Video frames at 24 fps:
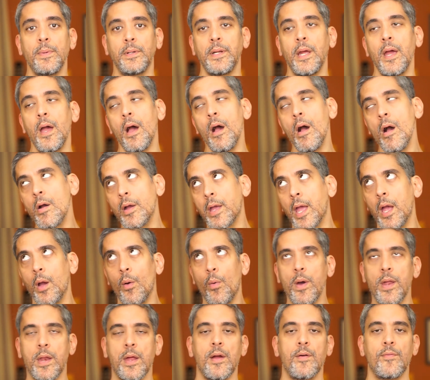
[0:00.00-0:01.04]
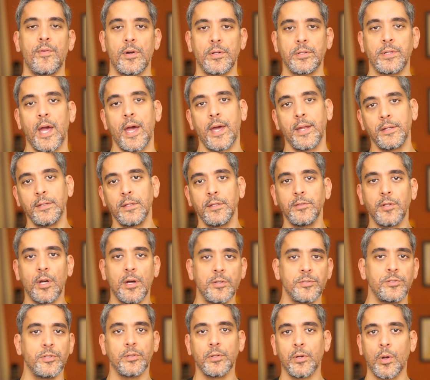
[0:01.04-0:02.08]
Yeah, okay, whatever, died in the
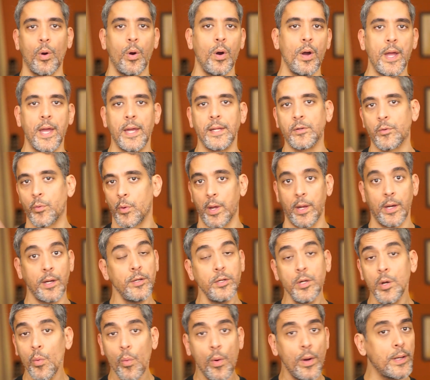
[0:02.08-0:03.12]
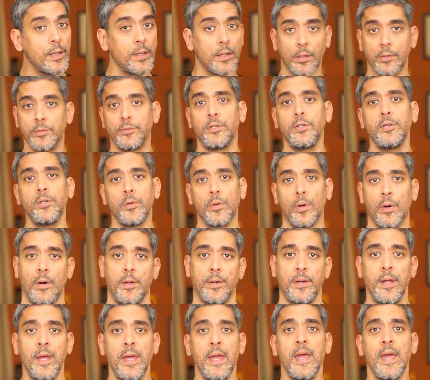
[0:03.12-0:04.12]
dungeon, go ahead, create a new one and continue on.